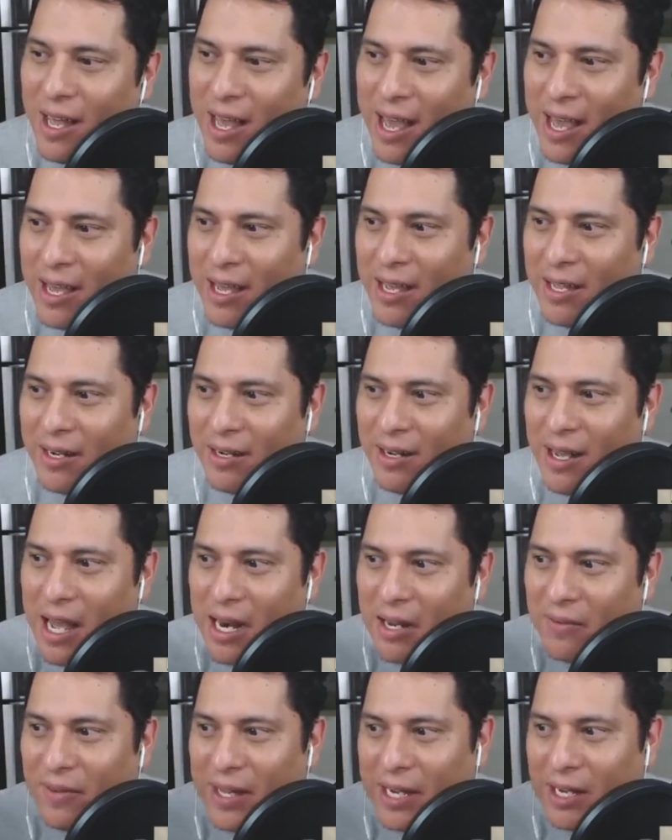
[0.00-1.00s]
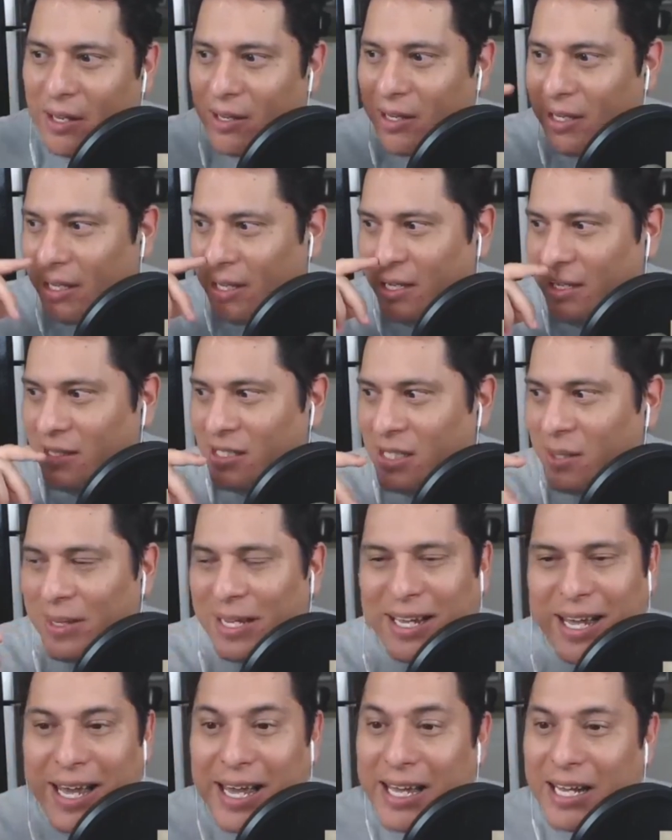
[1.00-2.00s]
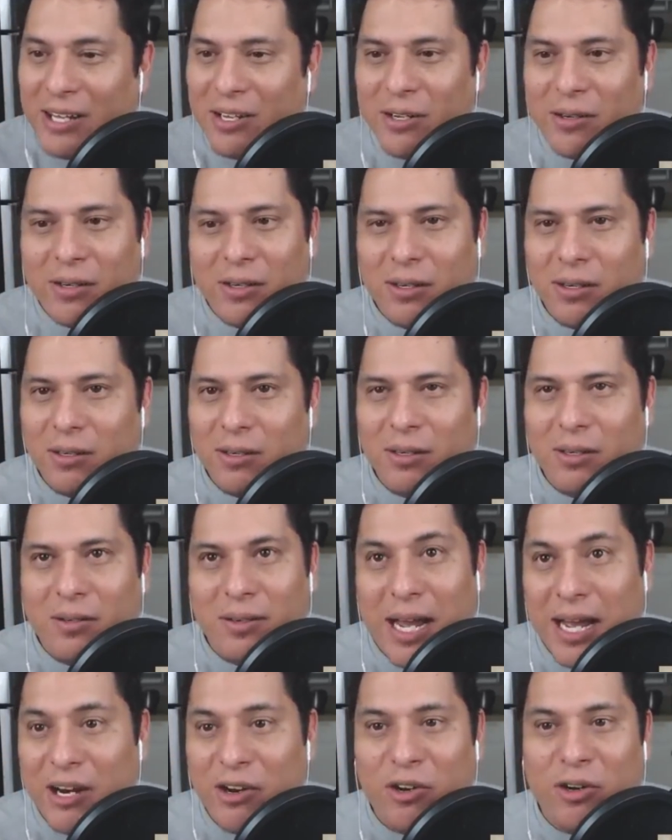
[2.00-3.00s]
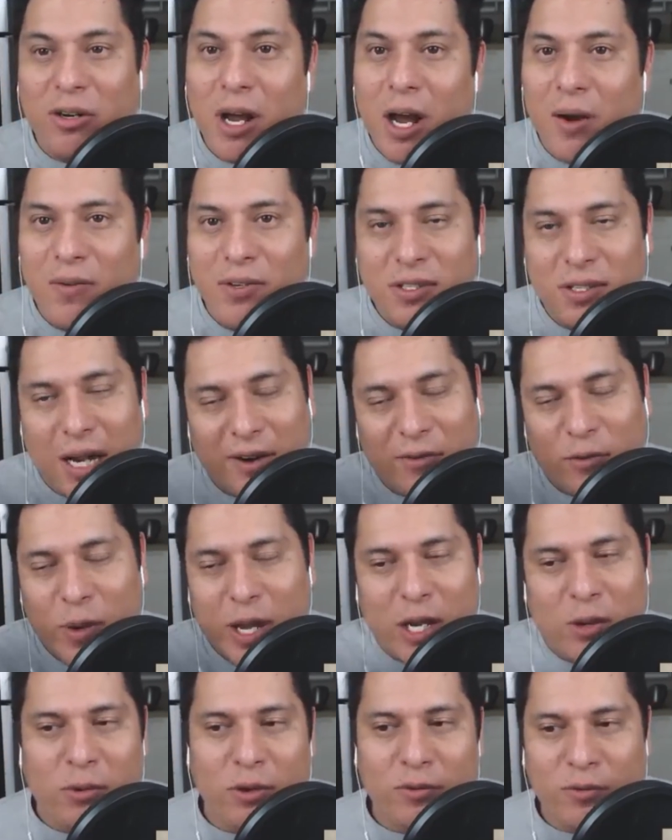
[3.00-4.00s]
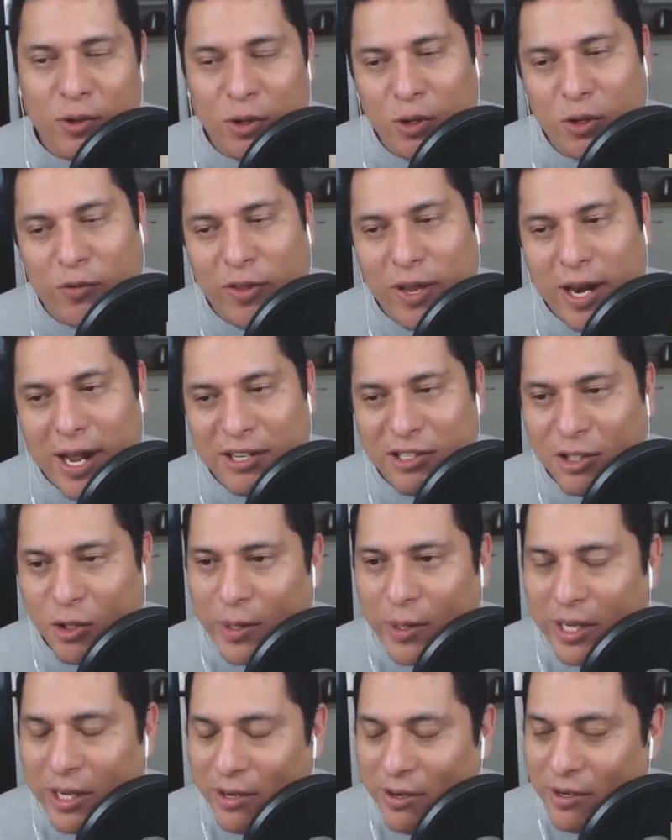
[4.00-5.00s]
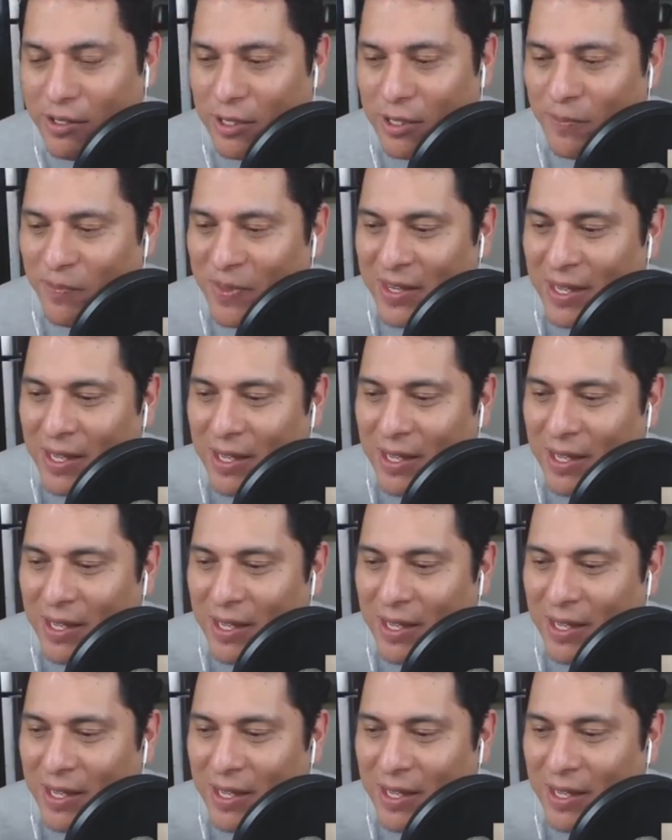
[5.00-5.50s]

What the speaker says: and out of like the some like 800 or 900 novels that I've read and reviewed over the last 3 years,